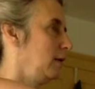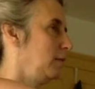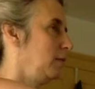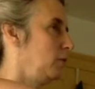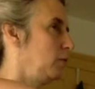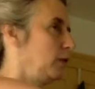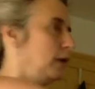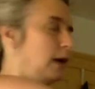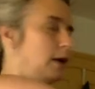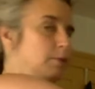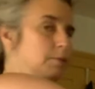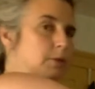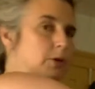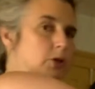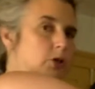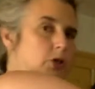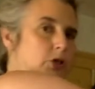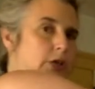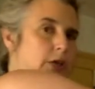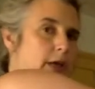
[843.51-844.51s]
but we're not
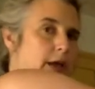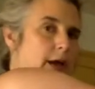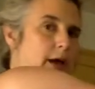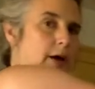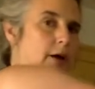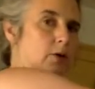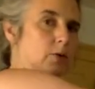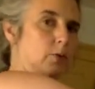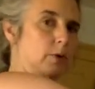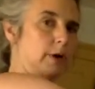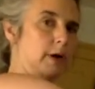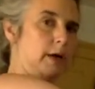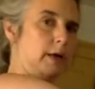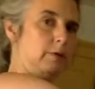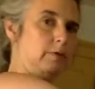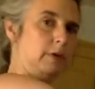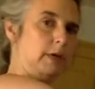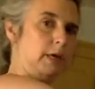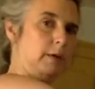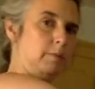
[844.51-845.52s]
pushing out. We're kind
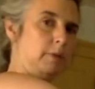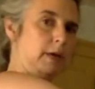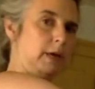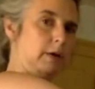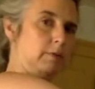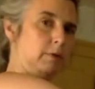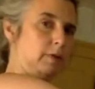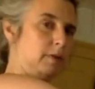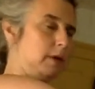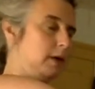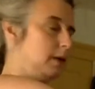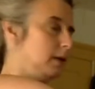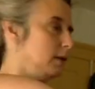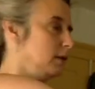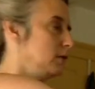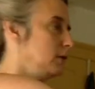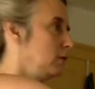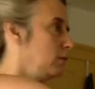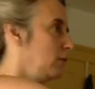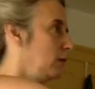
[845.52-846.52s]
of keeping everything
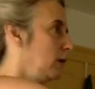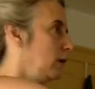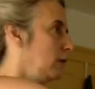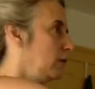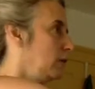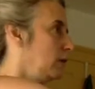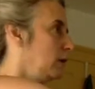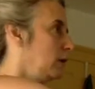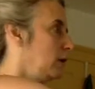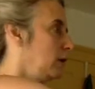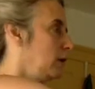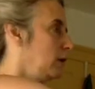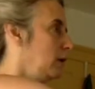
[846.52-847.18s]
nice and rounded.